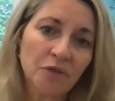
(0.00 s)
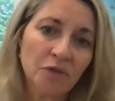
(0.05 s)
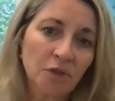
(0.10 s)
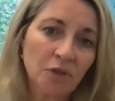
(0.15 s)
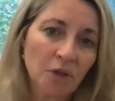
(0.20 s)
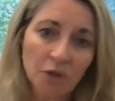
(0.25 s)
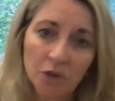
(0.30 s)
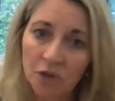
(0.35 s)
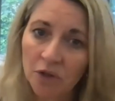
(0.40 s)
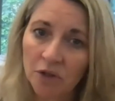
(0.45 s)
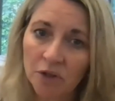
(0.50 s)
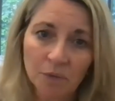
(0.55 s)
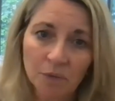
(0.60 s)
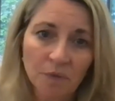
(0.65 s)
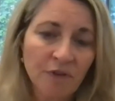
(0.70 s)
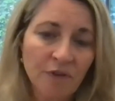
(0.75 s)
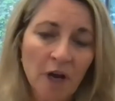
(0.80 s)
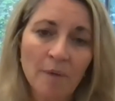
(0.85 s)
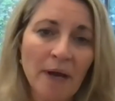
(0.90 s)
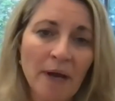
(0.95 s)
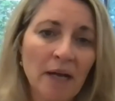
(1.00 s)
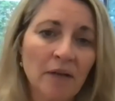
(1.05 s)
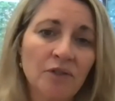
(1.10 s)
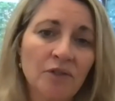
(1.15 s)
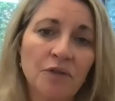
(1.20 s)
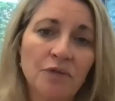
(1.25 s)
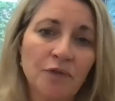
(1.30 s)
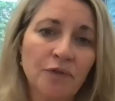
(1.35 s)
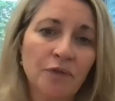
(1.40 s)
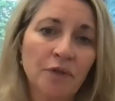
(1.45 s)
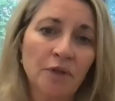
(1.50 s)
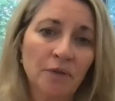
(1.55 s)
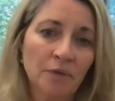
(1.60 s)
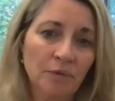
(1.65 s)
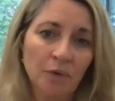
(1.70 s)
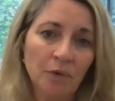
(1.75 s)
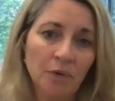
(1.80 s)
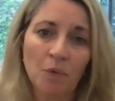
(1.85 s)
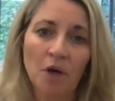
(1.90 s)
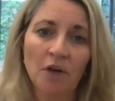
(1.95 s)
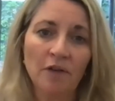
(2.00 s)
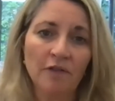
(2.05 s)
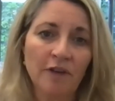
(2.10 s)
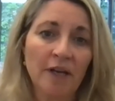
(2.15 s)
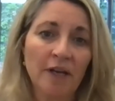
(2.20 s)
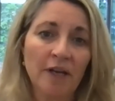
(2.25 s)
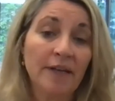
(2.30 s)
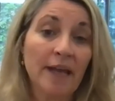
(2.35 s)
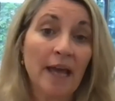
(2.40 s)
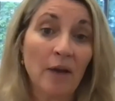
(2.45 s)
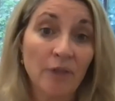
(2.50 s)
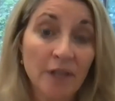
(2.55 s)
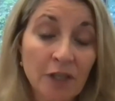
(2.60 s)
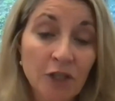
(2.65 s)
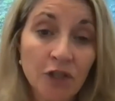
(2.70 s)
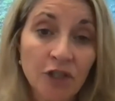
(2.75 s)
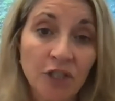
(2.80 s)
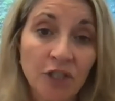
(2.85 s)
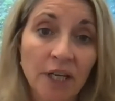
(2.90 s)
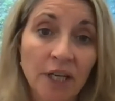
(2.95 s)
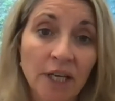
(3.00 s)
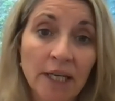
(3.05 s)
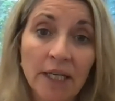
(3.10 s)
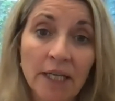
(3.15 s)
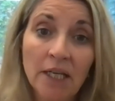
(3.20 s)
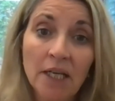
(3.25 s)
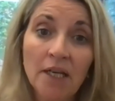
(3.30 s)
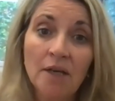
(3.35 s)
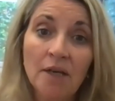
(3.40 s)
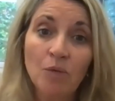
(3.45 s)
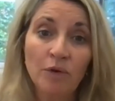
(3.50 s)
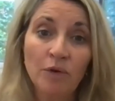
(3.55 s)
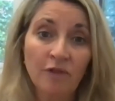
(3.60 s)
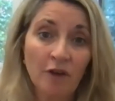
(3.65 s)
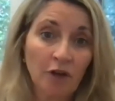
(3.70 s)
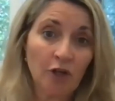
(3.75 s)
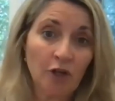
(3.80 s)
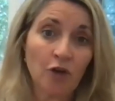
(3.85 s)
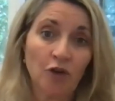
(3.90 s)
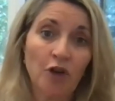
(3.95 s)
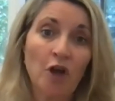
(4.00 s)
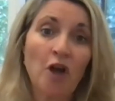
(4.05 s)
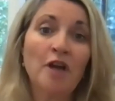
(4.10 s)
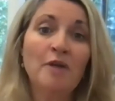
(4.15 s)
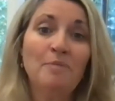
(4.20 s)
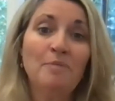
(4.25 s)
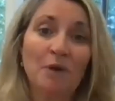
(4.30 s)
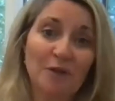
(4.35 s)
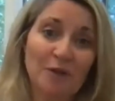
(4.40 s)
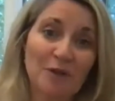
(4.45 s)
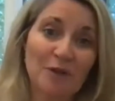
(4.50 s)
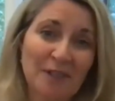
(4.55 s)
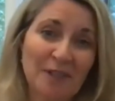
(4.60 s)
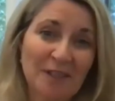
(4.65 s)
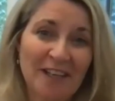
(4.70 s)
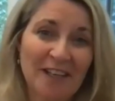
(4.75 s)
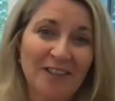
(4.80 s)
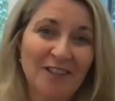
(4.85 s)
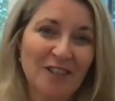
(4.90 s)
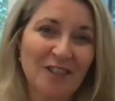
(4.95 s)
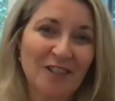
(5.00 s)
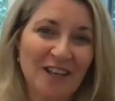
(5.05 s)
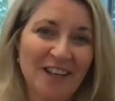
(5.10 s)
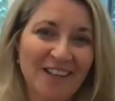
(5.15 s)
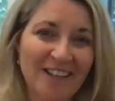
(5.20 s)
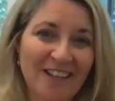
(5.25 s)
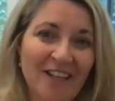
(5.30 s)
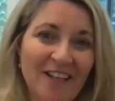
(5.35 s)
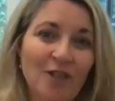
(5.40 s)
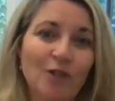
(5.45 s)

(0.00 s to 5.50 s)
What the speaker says: So as soon as we come out of the one event, now this year, we've only got 9 months to next year.